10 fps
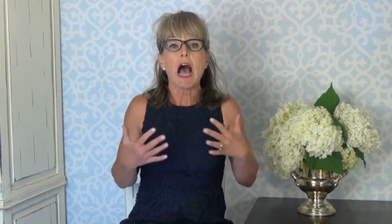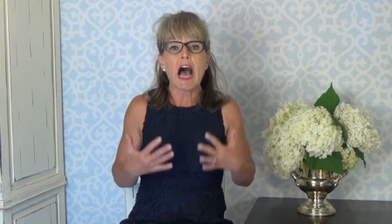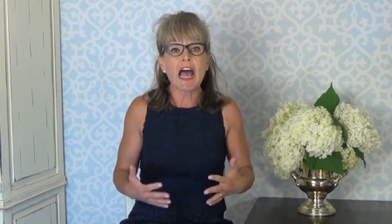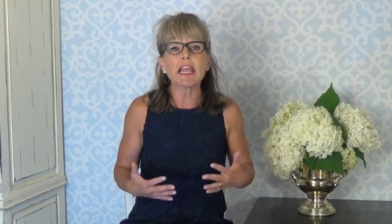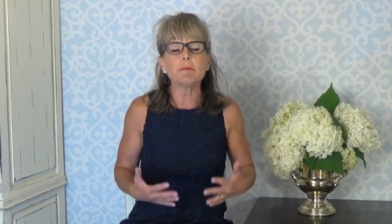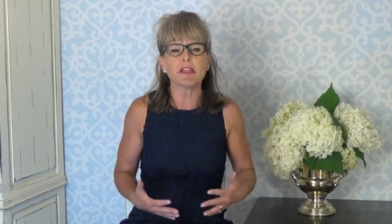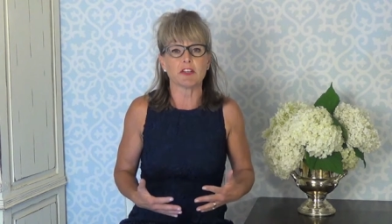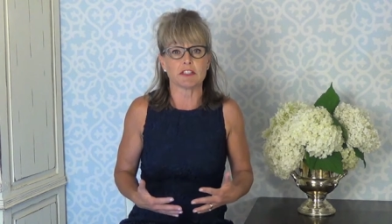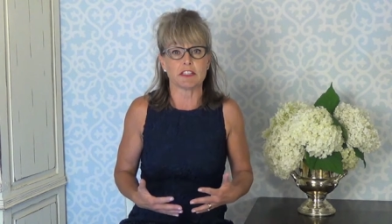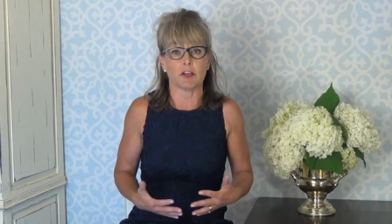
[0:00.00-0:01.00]
I am
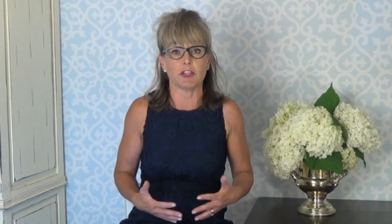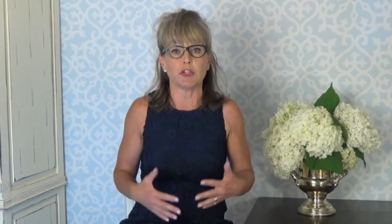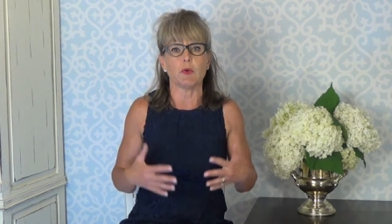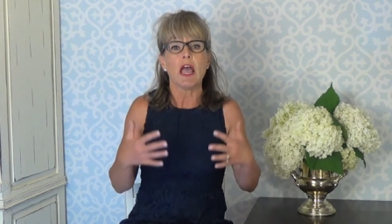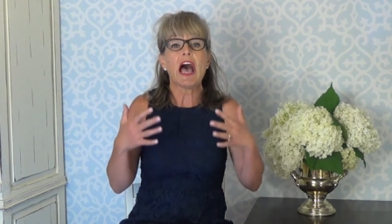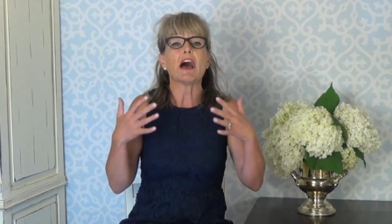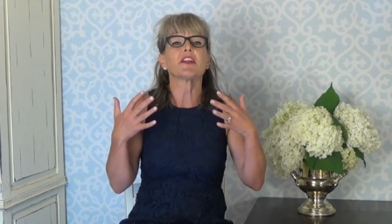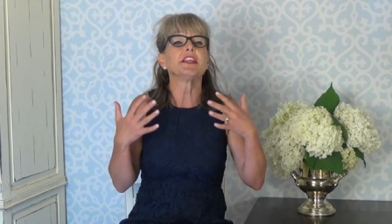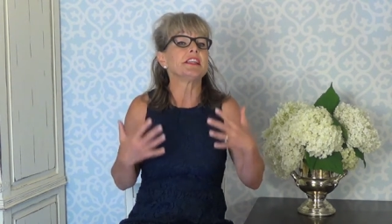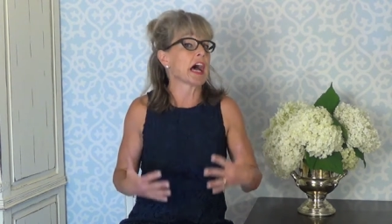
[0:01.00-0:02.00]
here to tell you how
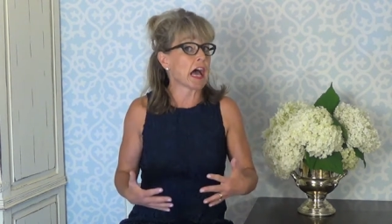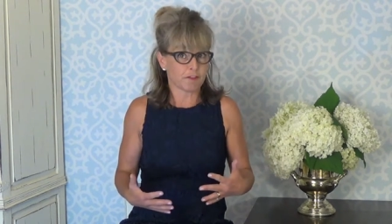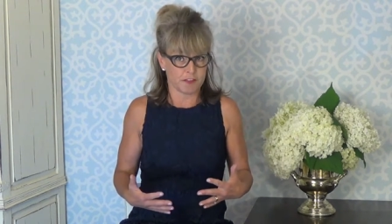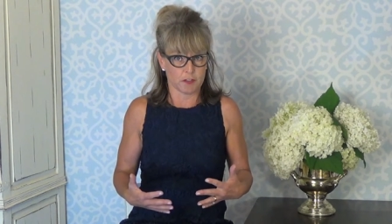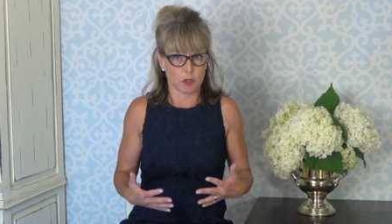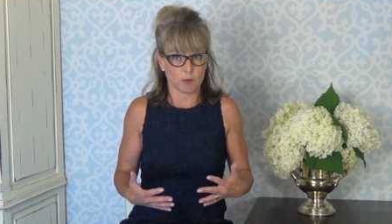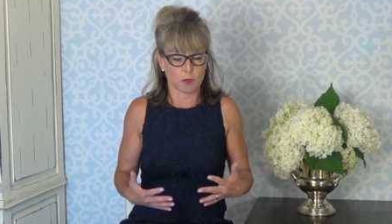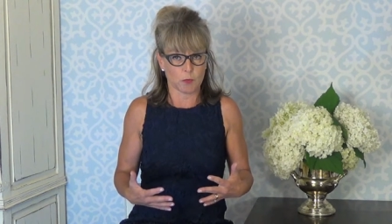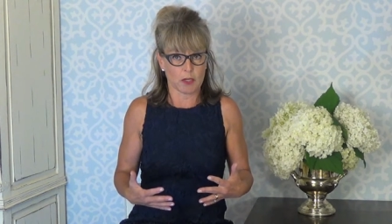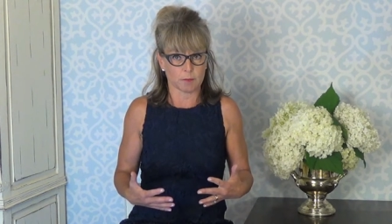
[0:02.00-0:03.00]
to not feel
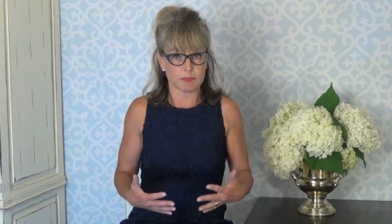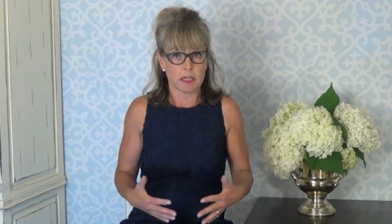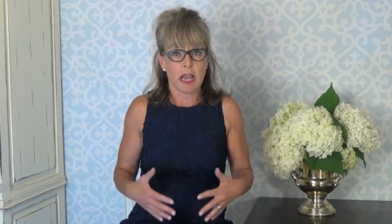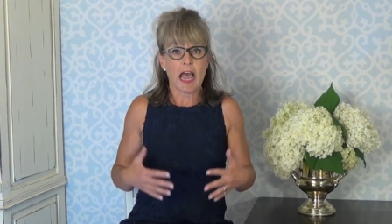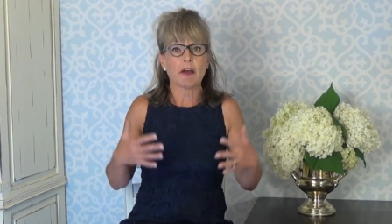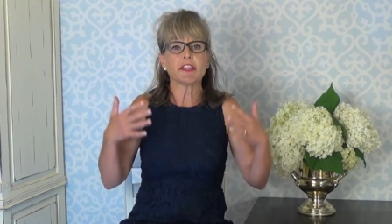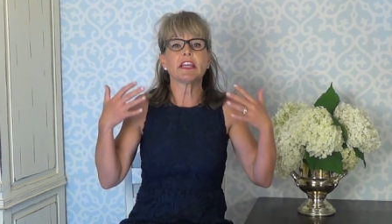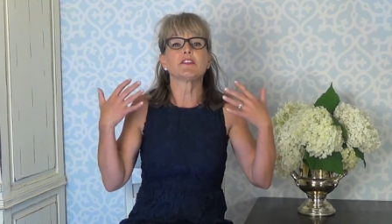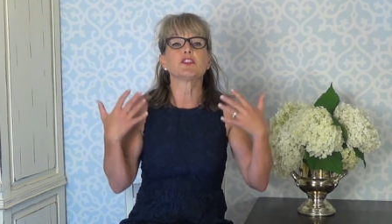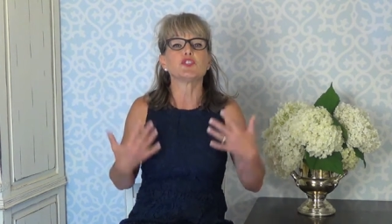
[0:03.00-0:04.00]
overwhelmed, how to
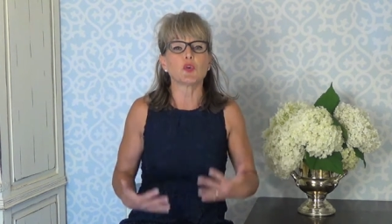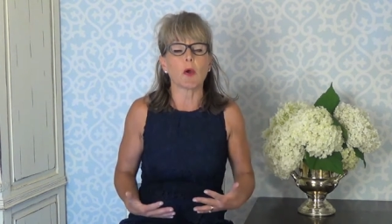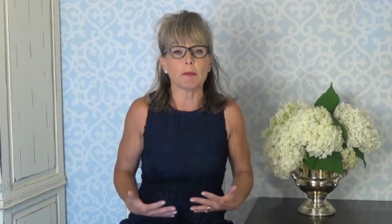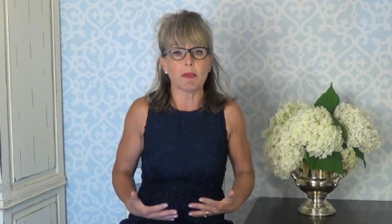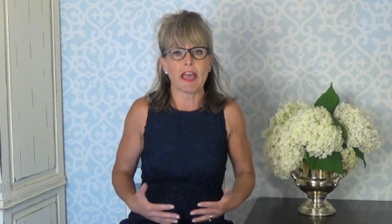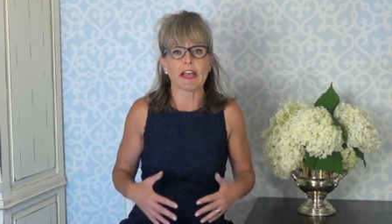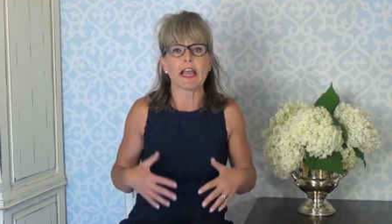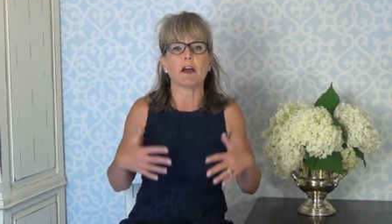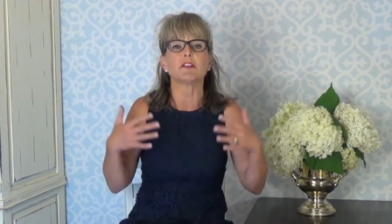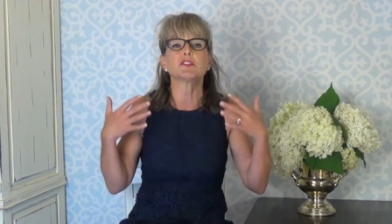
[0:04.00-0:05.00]
get the joy back,
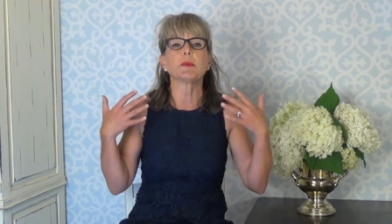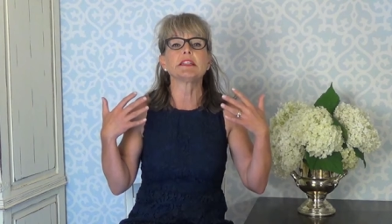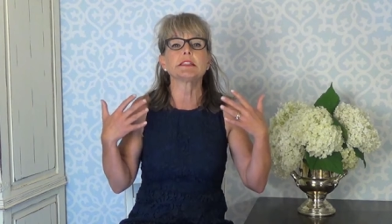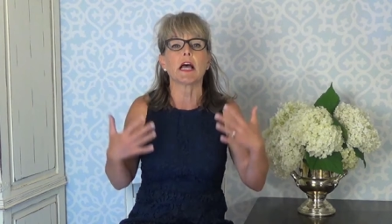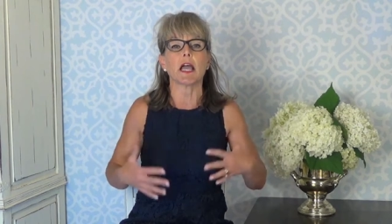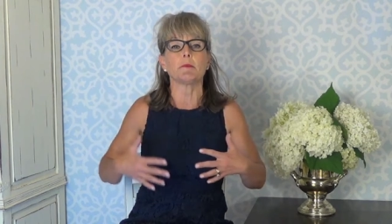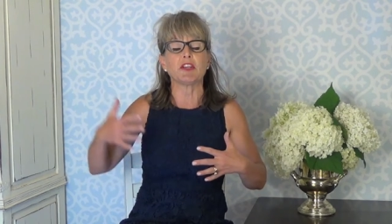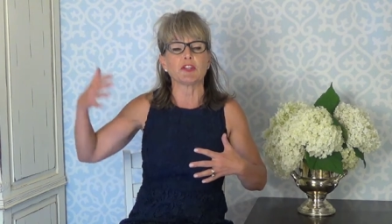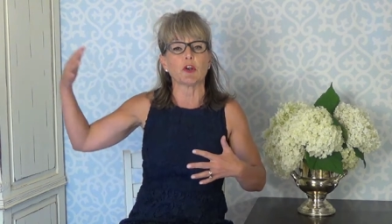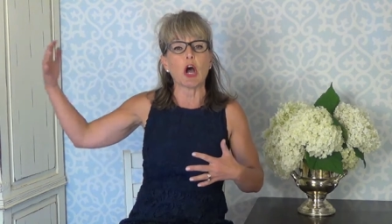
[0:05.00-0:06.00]
how to spend time
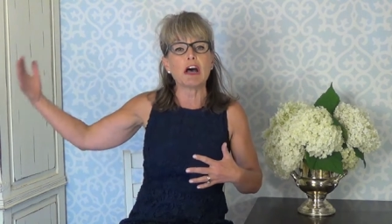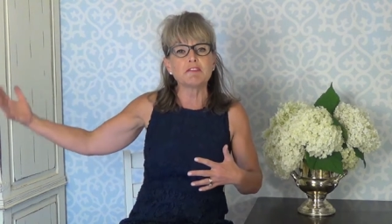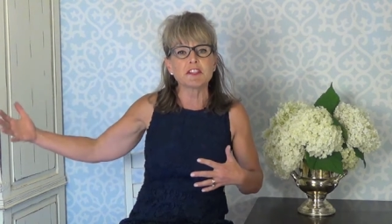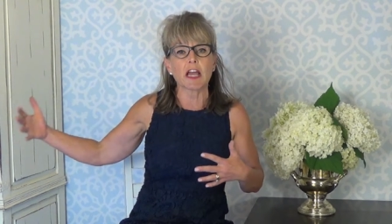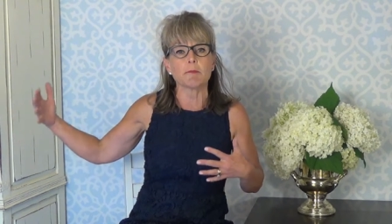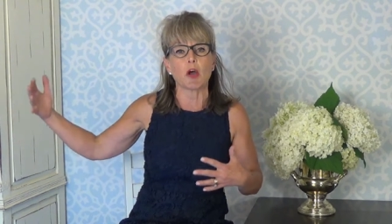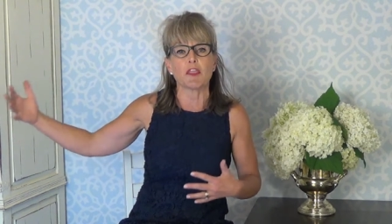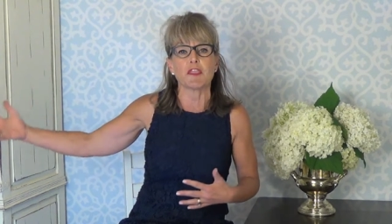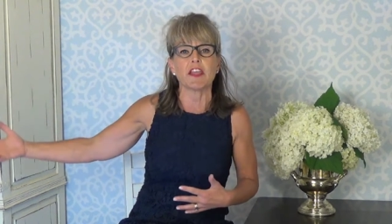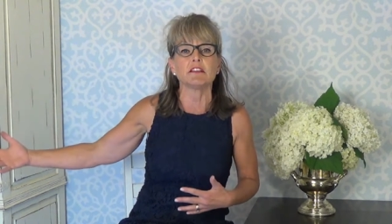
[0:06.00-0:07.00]
in your off time
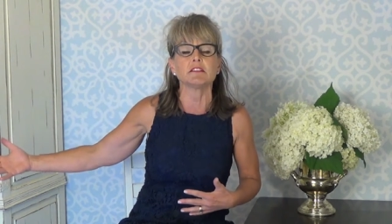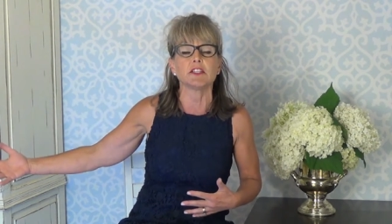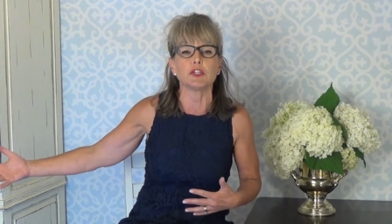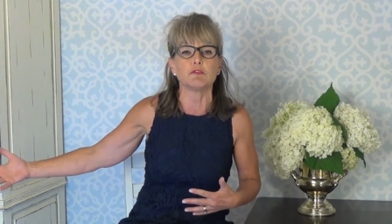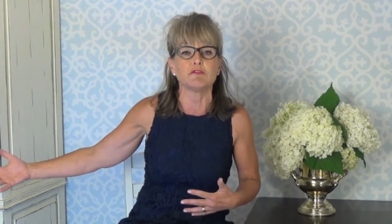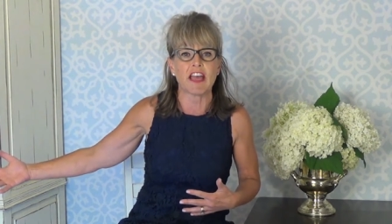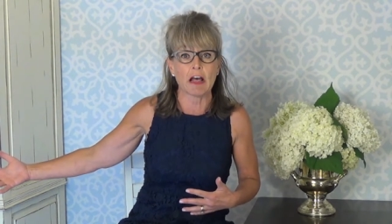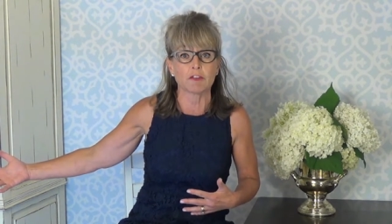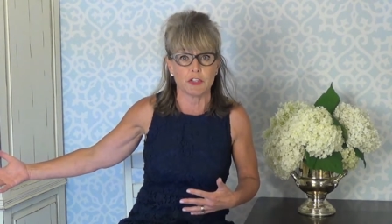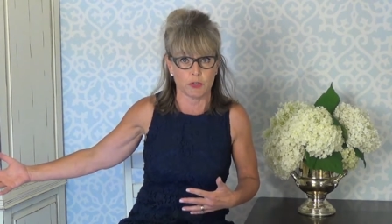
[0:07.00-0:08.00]
on things that you
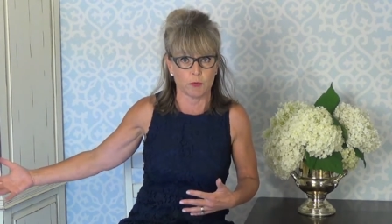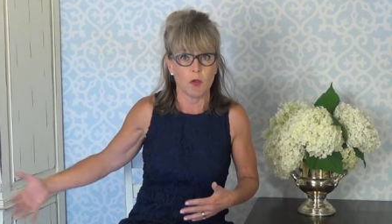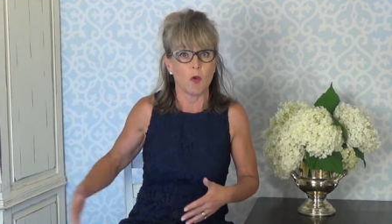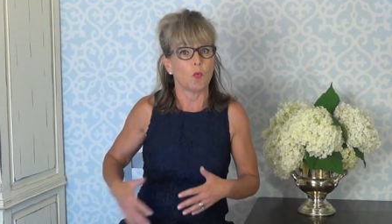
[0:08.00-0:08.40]
value.